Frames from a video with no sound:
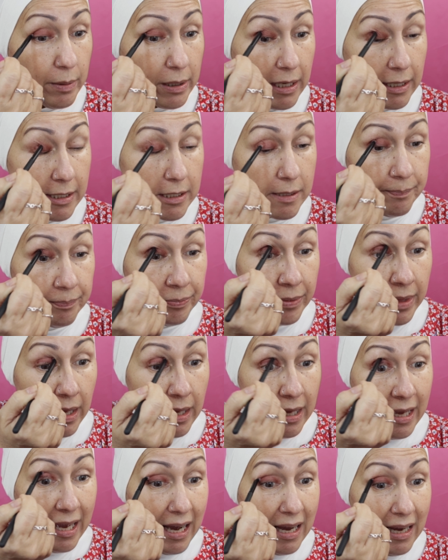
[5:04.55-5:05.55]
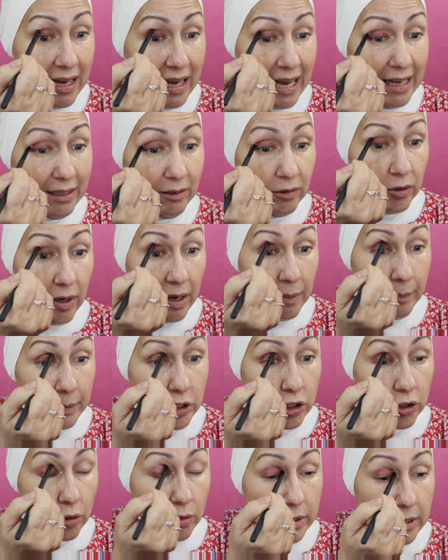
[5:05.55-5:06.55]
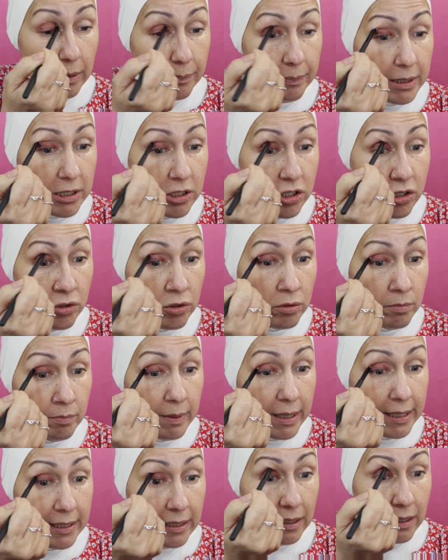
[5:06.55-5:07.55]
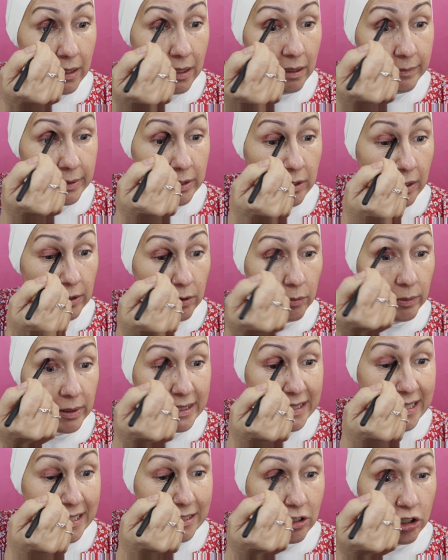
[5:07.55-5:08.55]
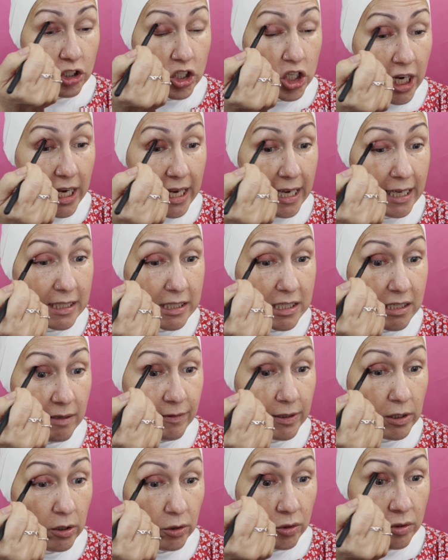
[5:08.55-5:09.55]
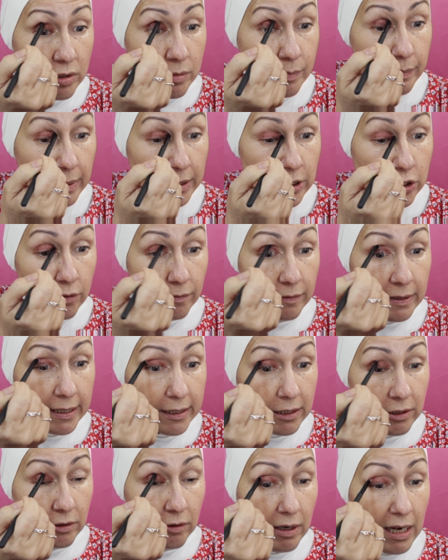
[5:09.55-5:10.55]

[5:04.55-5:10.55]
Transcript: because I don't know how much shows up on Zoom, but um, you know, I don't want to take the chance, even though there's a bunch of like, you know,